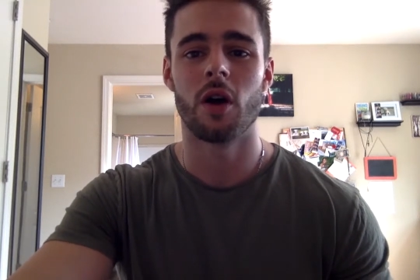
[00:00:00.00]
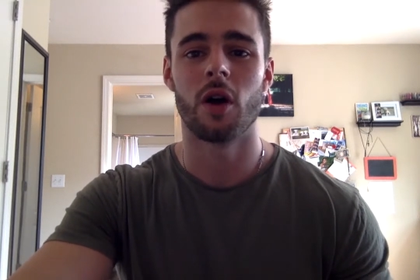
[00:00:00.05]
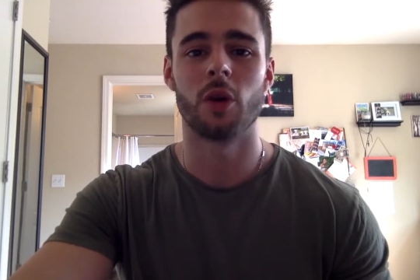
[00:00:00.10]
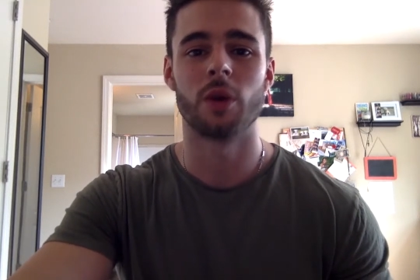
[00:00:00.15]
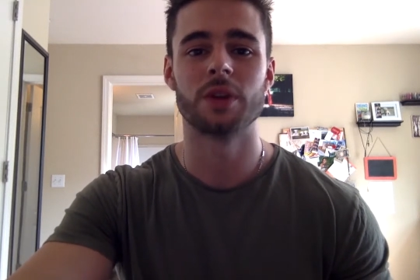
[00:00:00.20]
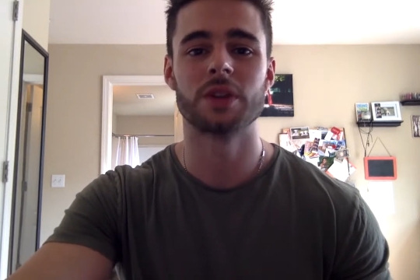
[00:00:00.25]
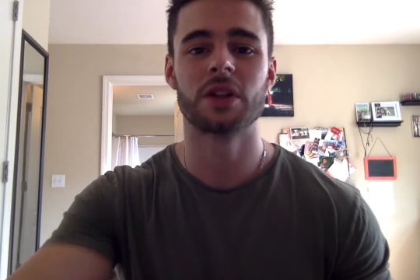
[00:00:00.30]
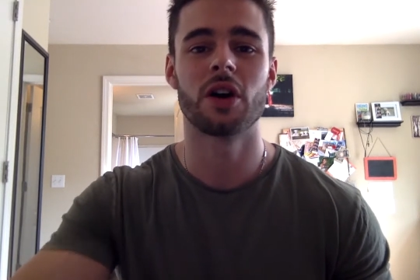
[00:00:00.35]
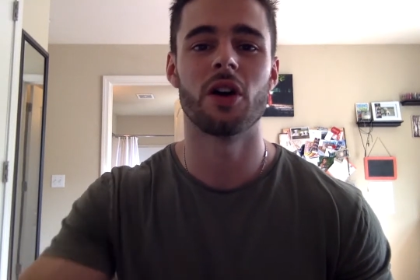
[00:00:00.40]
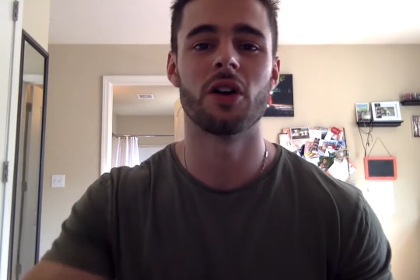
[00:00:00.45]

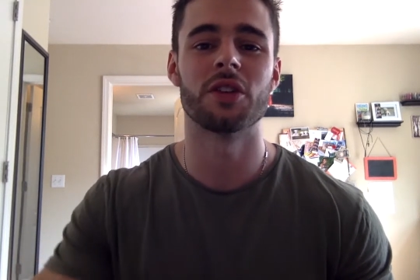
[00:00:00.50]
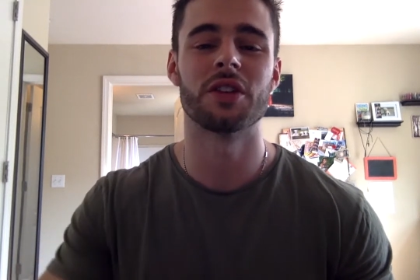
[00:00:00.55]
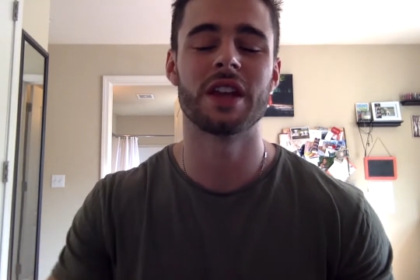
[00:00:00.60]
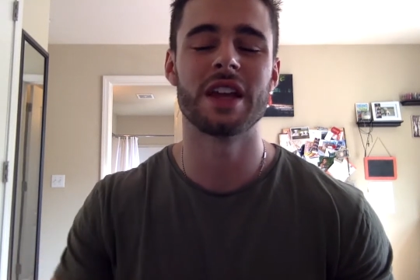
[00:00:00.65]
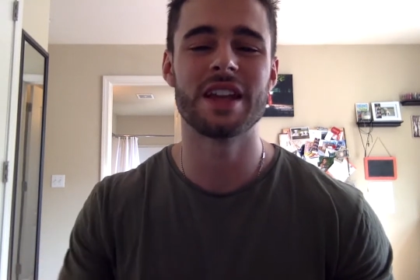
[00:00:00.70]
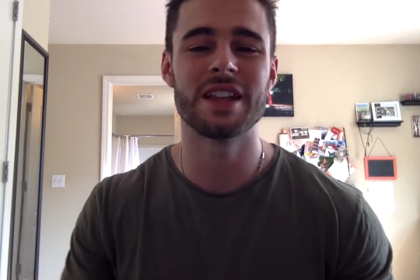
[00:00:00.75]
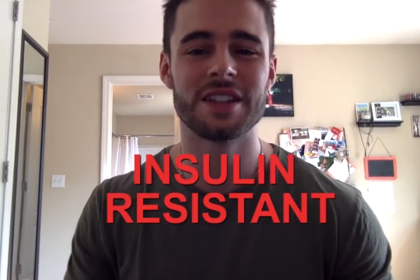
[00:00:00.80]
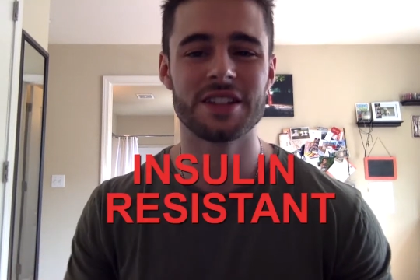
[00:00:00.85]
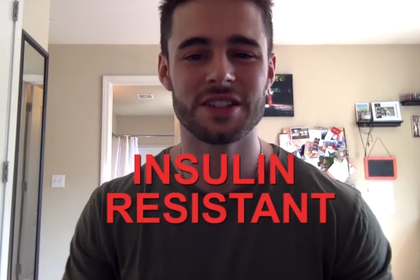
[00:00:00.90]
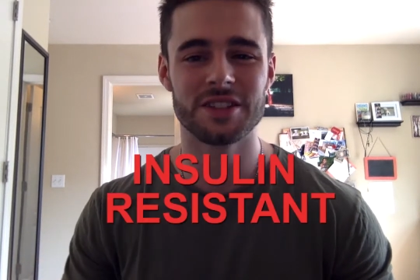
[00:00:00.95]
are what's
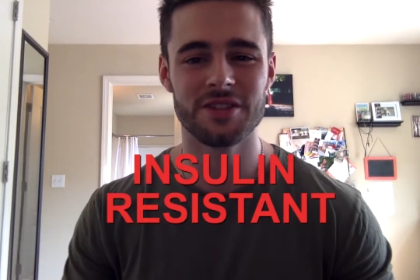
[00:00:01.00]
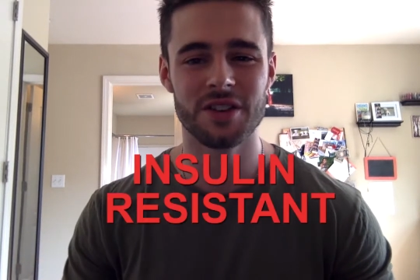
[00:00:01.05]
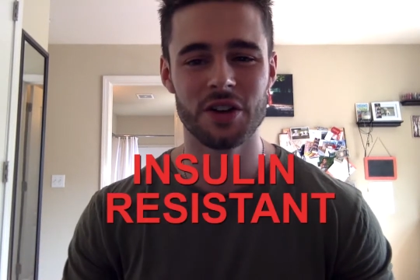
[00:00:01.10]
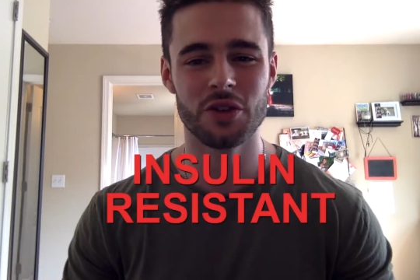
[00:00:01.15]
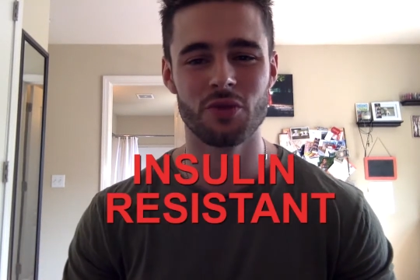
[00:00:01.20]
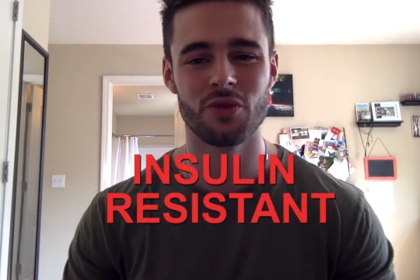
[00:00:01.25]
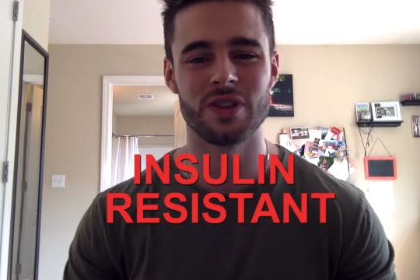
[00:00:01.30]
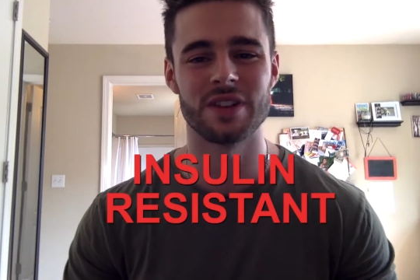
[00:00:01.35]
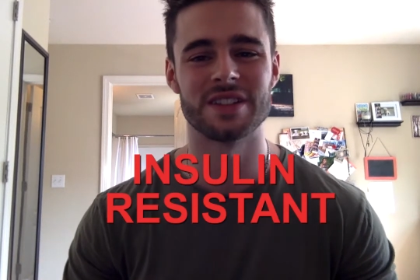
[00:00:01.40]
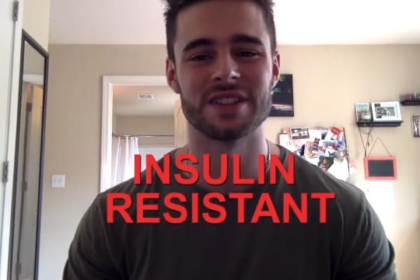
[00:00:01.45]
called
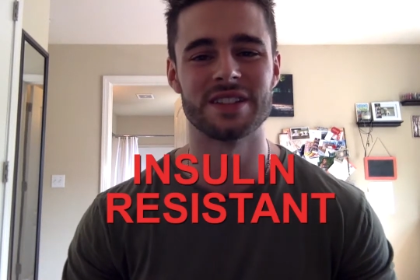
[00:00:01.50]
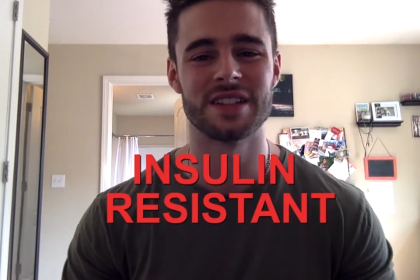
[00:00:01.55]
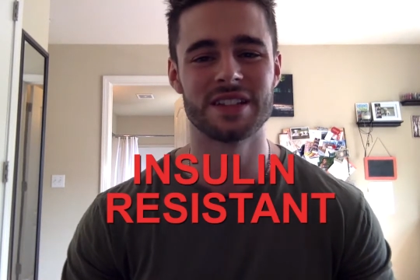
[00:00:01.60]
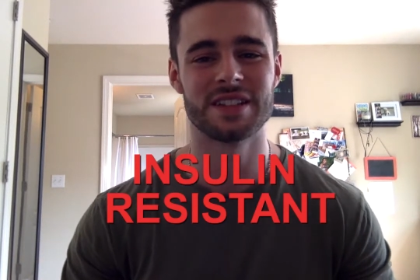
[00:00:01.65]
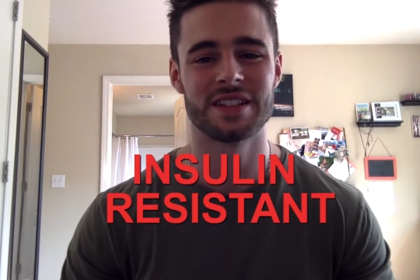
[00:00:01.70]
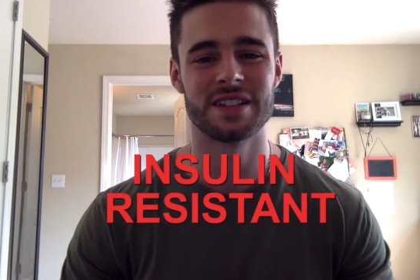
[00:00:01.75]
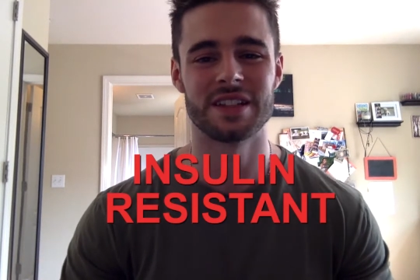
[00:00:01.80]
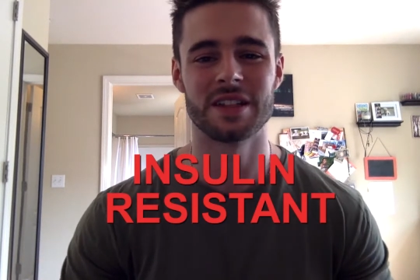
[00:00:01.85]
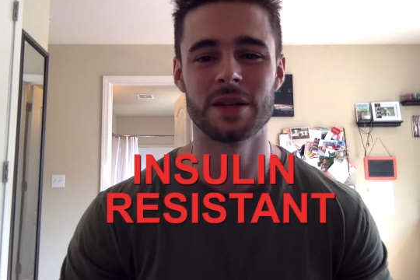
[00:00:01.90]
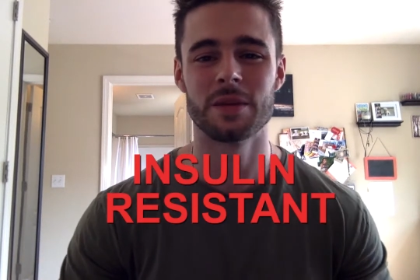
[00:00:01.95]
insulin
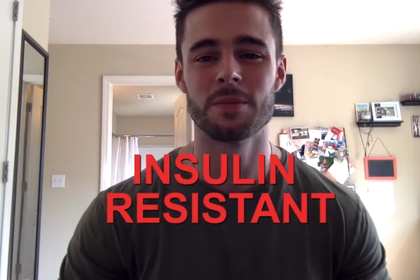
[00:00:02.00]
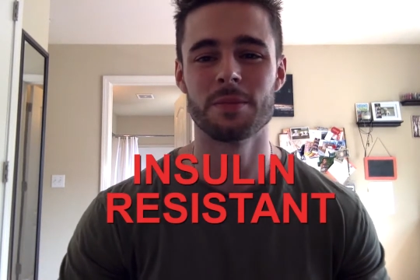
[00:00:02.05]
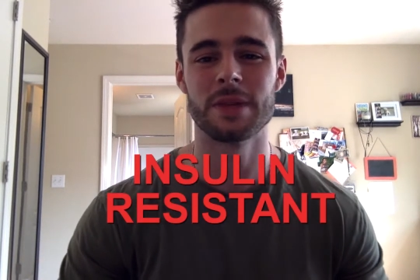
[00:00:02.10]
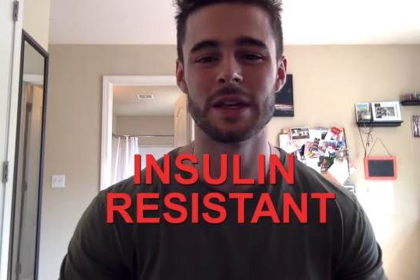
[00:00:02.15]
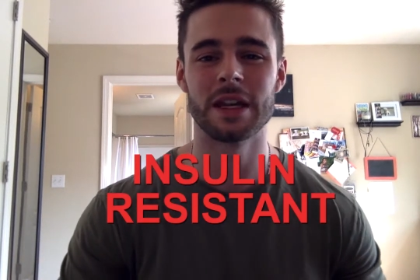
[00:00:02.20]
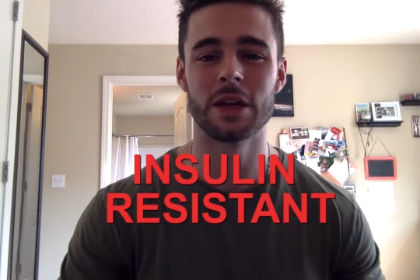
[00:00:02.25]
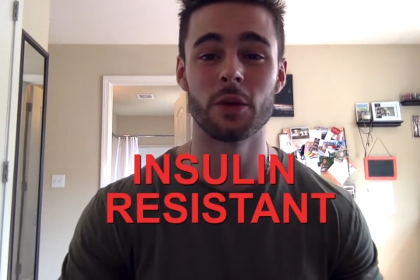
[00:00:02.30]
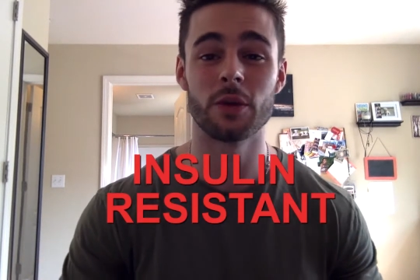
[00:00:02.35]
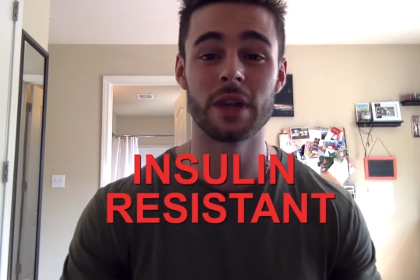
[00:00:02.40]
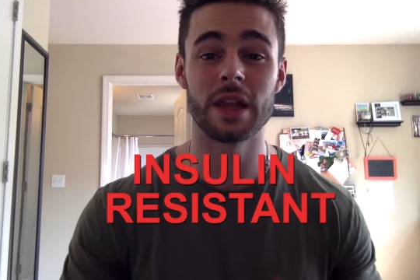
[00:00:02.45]
resistant,
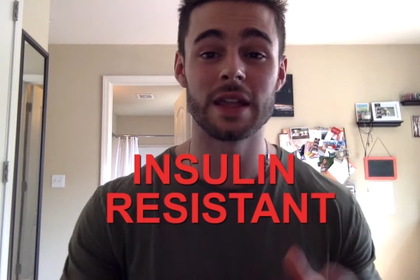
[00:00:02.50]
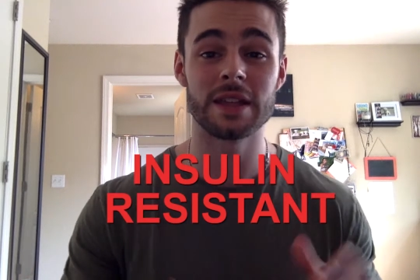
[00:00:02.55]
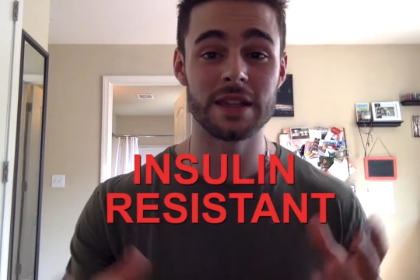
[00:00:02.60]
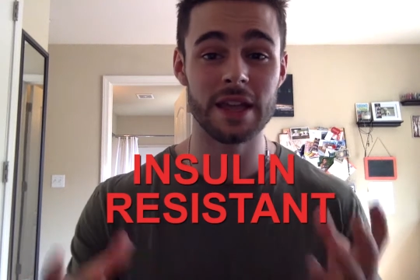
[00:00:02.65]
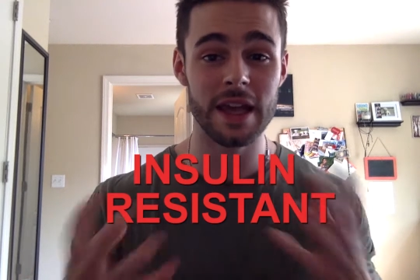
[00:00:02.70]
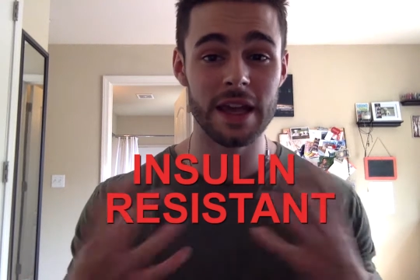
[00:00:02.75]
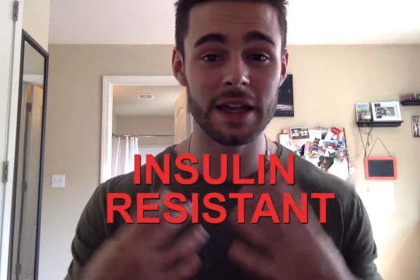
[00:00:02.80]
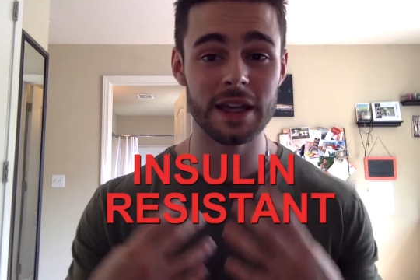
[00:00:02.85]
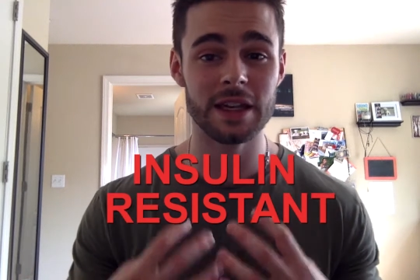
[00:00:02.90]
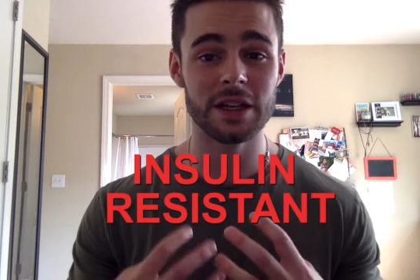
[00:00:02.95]
meaning when they
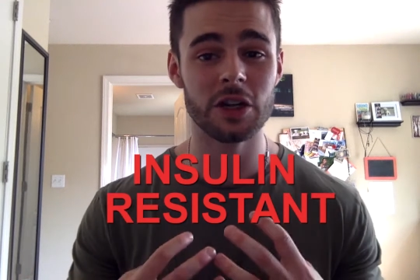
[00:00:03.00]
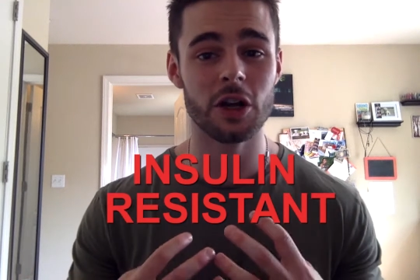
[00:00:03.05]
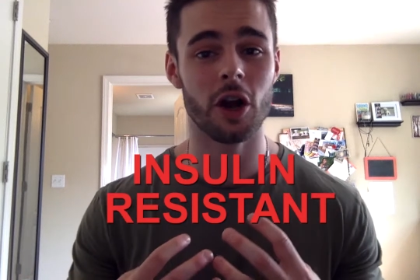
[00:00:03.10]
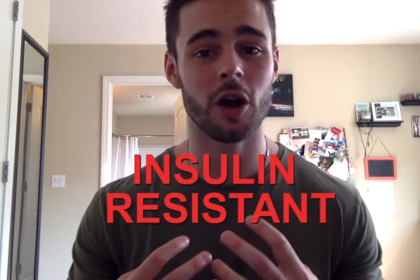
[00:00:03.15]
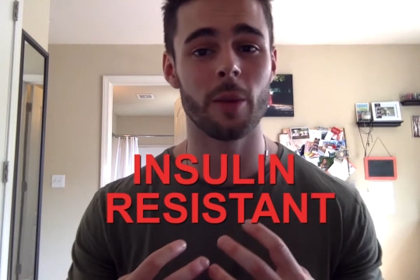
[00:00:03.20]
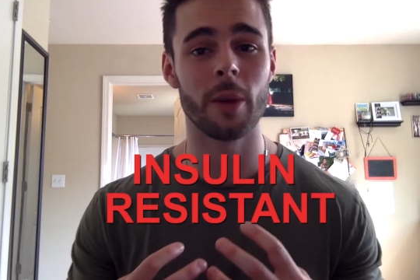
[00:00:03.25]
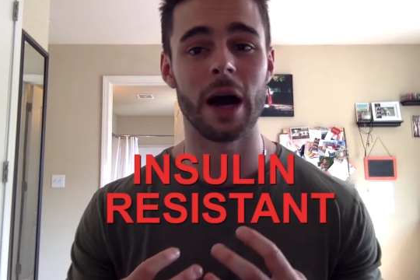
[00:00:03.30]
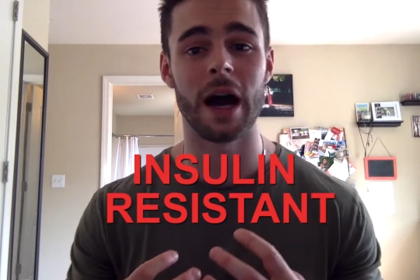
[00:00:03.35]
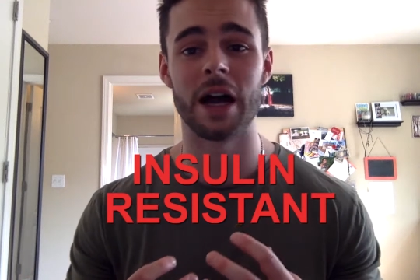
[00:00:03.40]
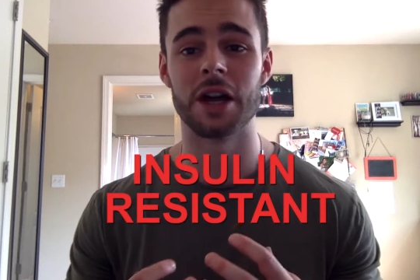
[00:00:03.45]
take in
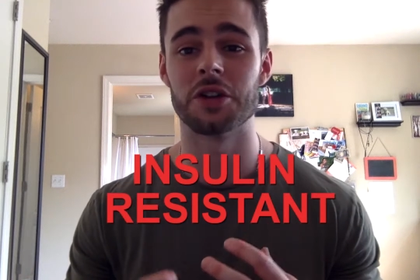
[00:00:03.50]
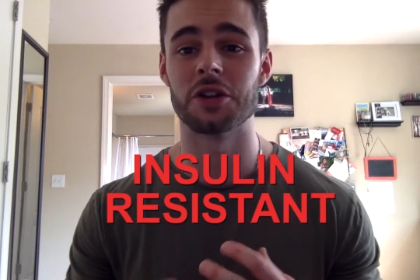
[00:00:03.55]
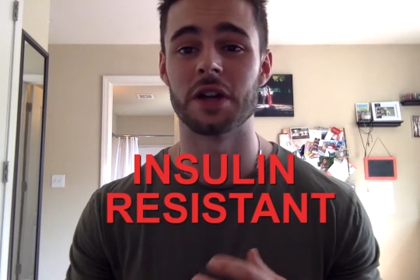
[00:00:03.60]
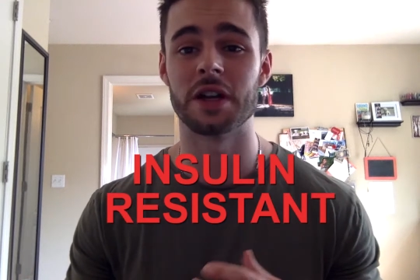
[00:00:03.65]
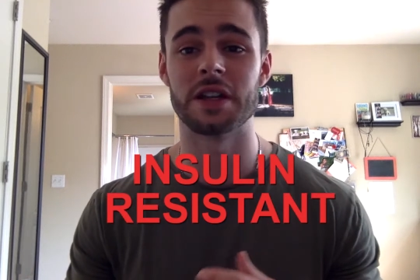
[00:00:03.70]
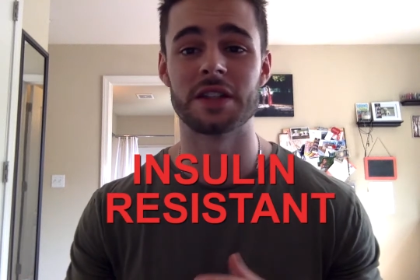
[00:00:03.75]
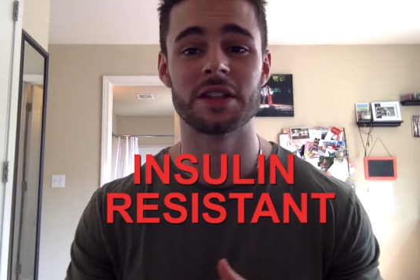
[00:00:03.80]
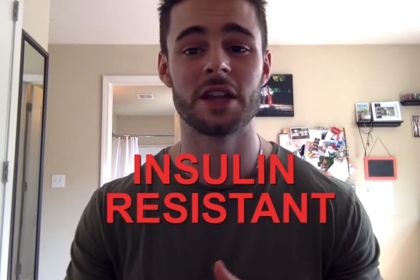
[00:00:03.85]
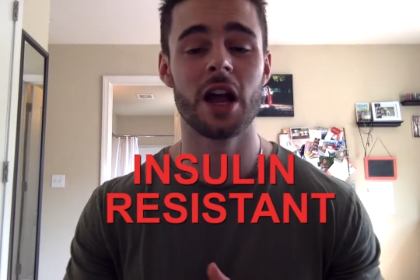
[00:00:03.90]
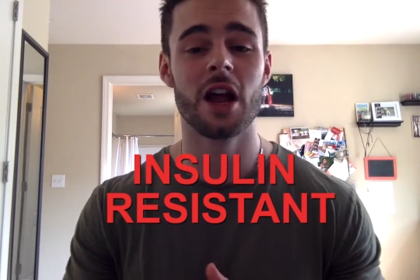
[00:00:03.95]

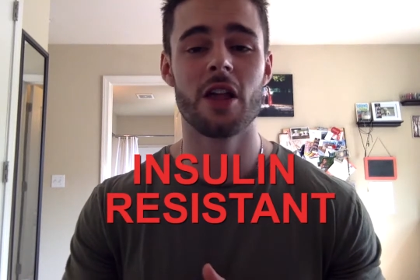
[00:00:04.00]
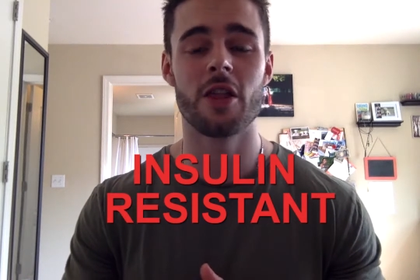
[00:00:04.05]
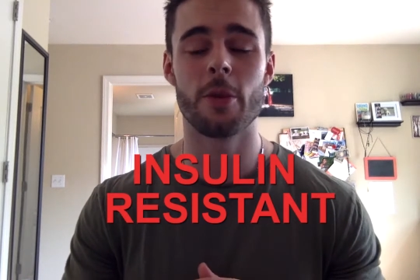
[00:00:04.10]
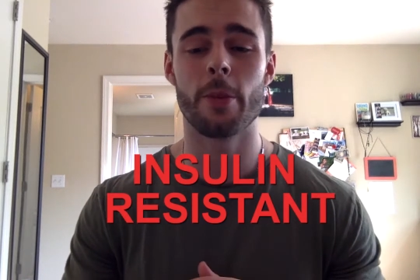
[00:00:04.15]
carbohydrates,